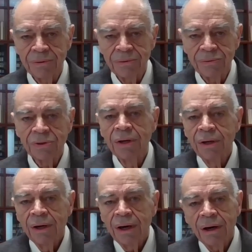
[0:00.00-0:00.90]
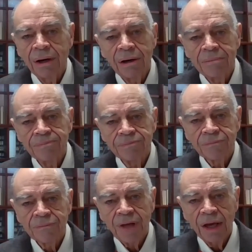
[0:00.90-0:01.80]
use
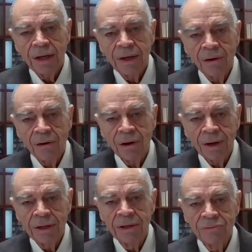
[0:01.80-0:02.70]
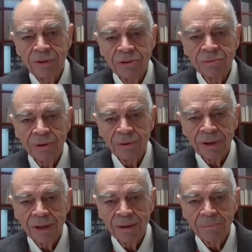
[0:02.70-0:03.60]
are individual
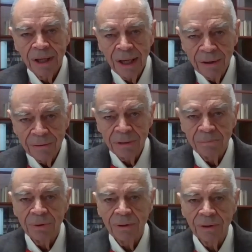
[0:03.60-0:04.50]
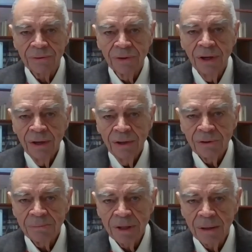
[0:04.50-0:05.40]
county books.
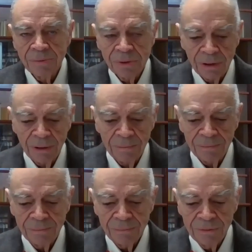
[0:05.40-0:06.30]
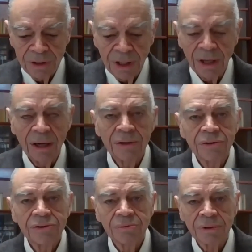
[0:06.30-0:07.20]
Sometimes
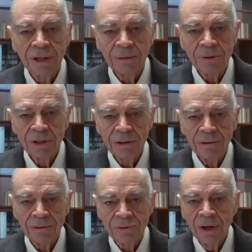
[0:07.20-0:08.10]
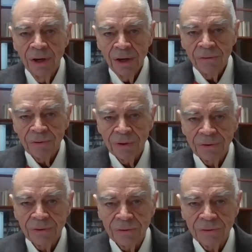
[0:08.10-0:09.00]
genealogists will get materials, for
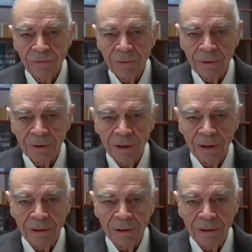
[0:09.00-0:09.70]
instance, for